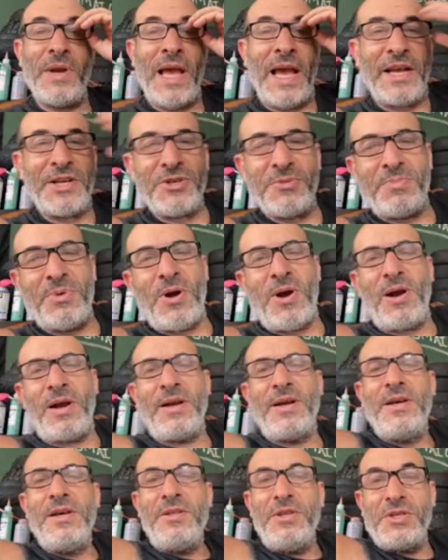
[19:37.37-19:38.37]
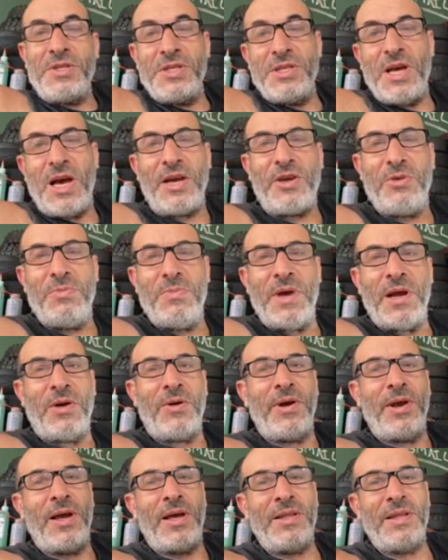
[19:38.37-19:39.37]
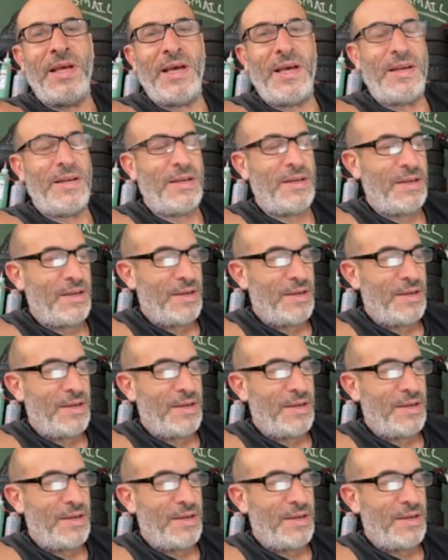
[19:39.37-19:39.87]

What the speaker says: But Action Park, there's a documentary on that.